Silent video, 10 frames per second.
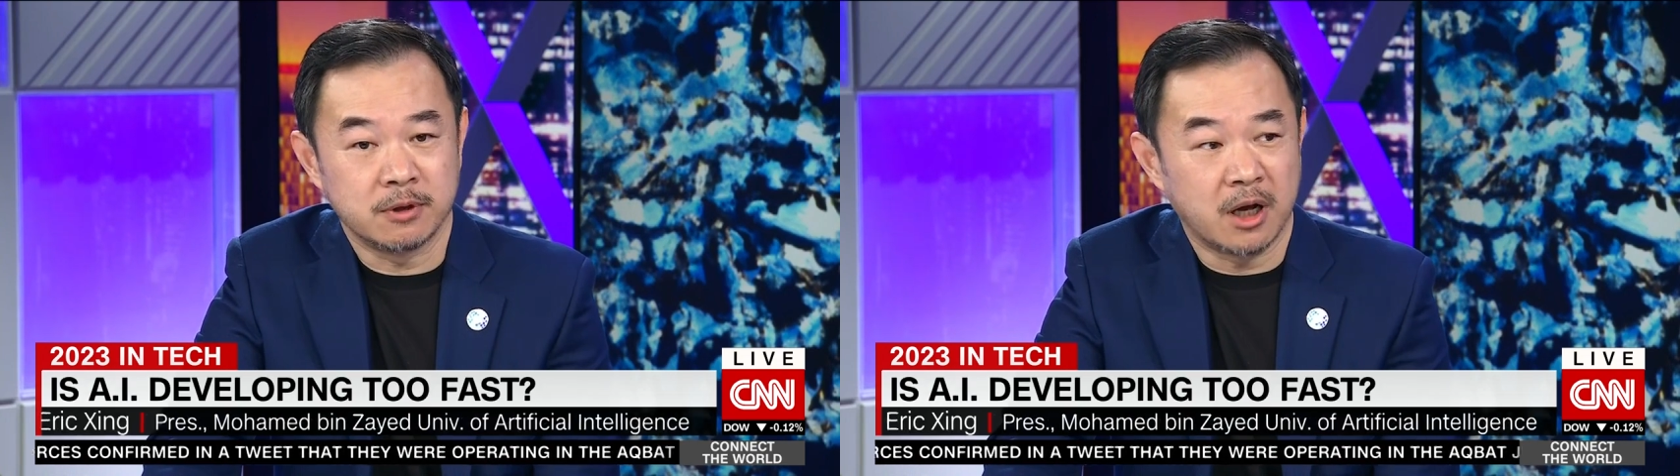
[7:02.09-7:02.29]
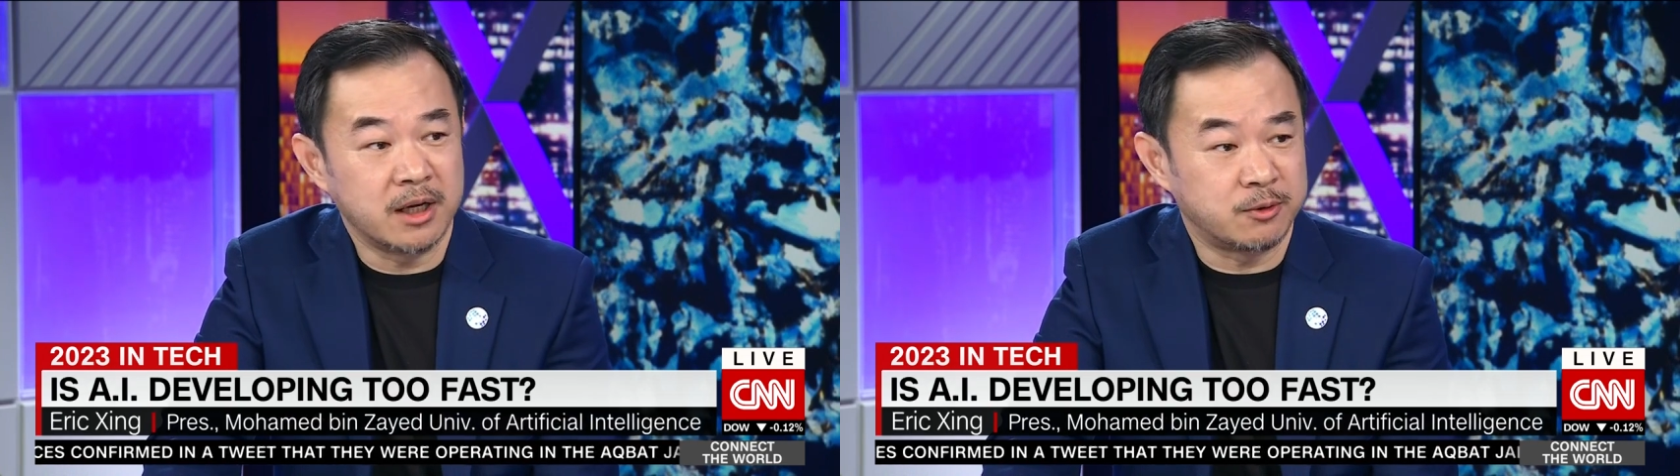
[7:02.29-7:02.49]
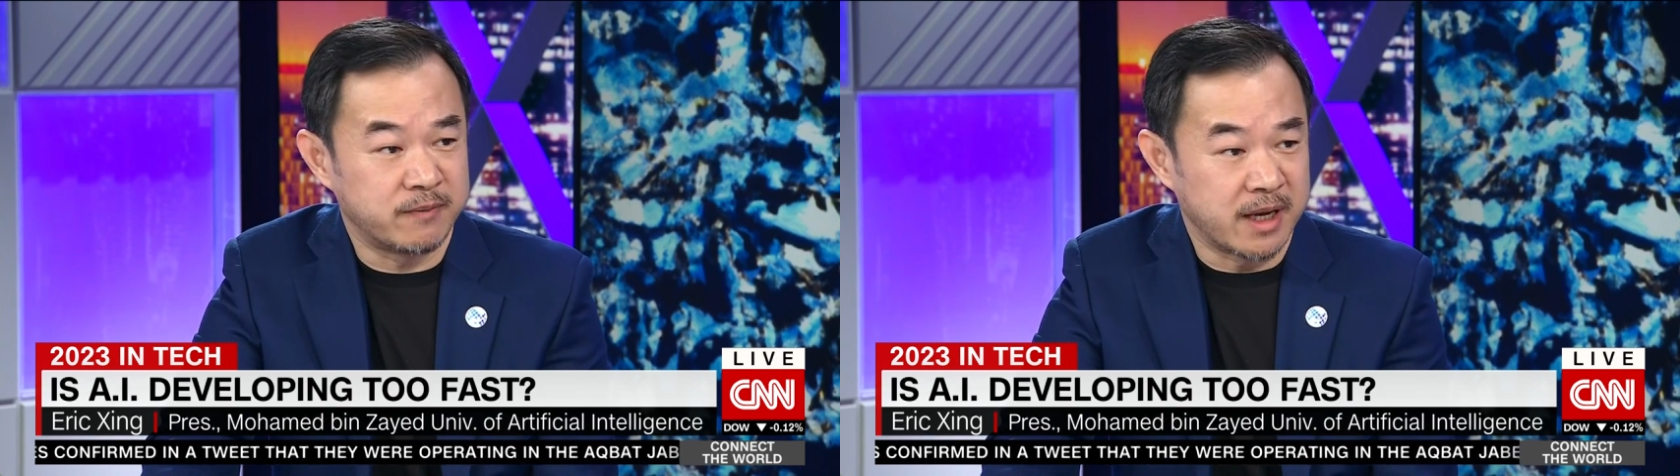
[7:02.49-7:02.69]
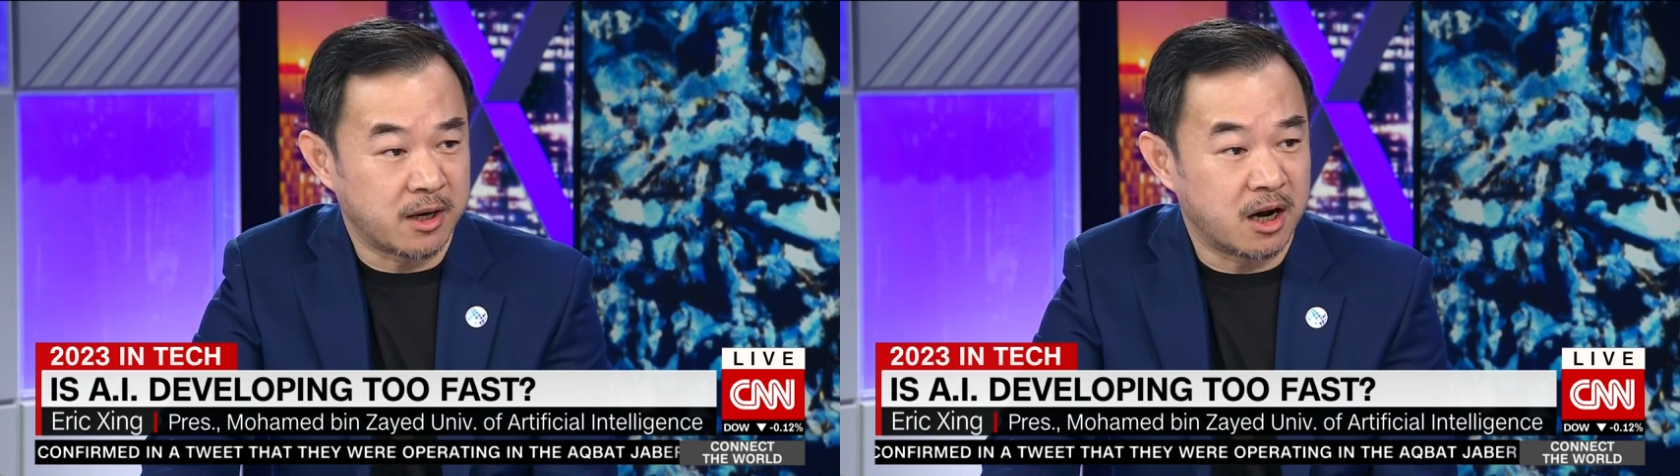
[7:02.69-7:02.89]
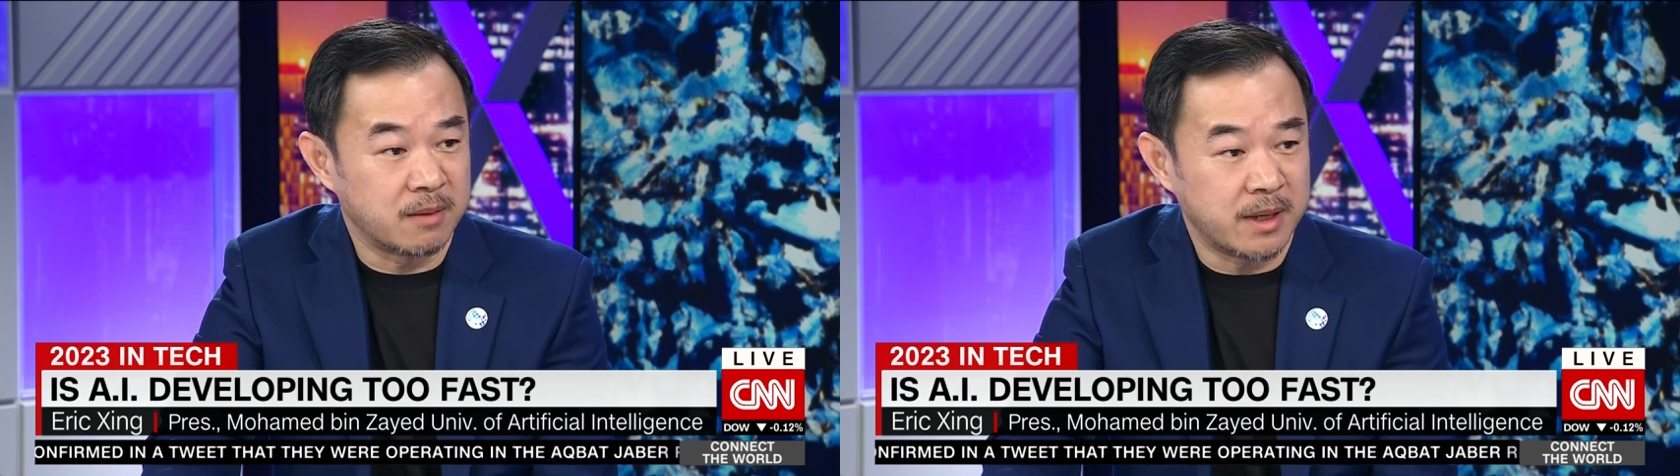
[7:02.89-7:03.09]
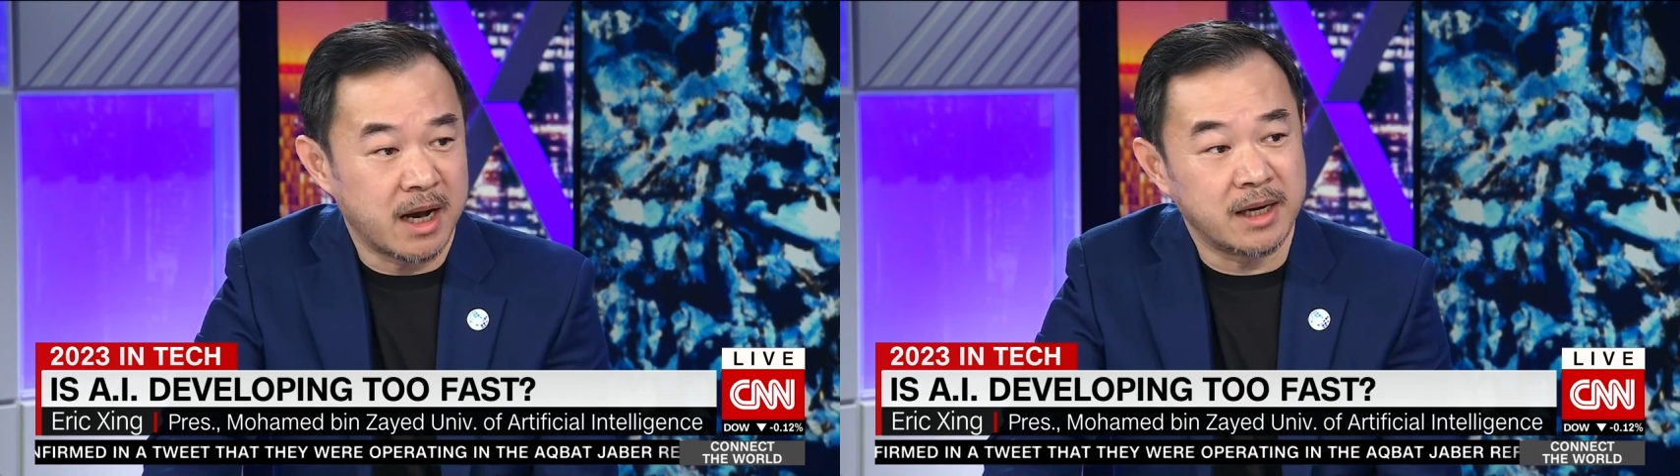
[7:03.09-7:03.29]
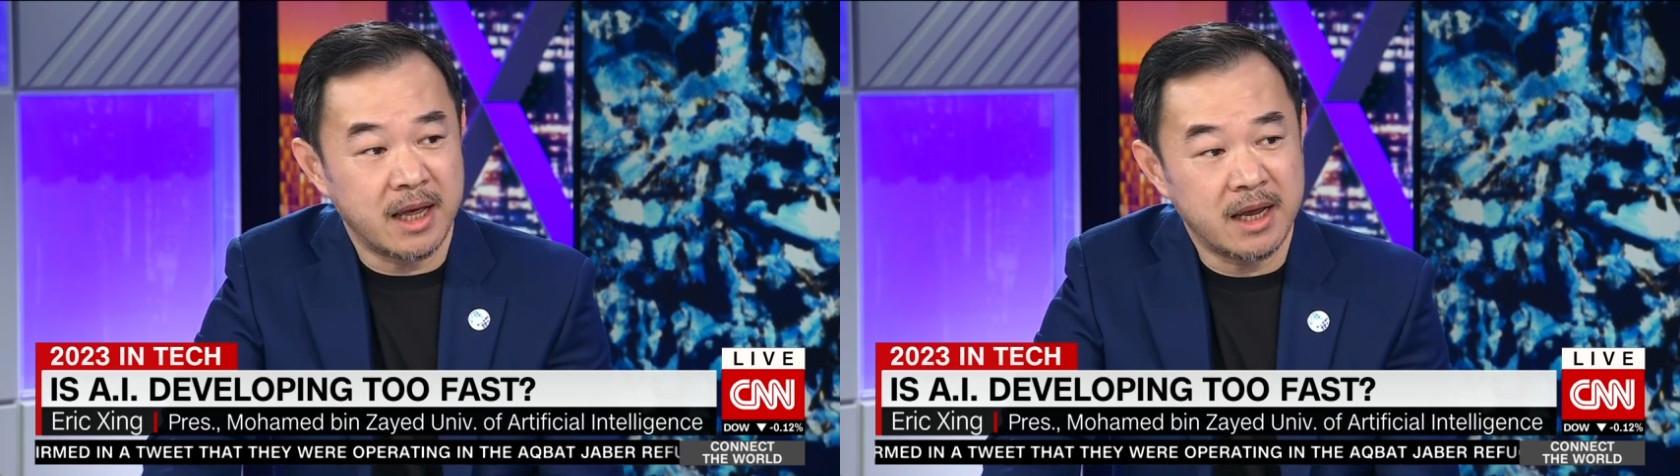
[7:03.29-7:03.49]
a knowledge-driven economy, and